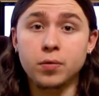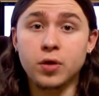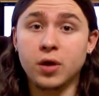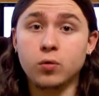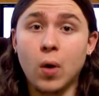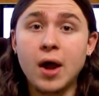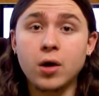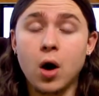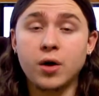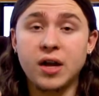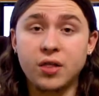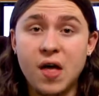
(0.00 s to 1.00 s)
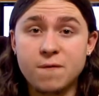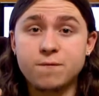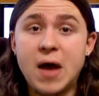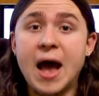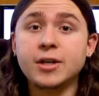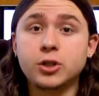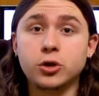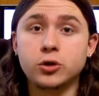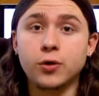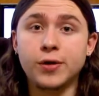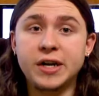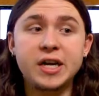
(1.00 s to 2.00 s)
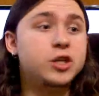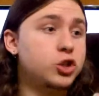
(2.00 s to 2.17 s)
the Raikage a lot faster, so then he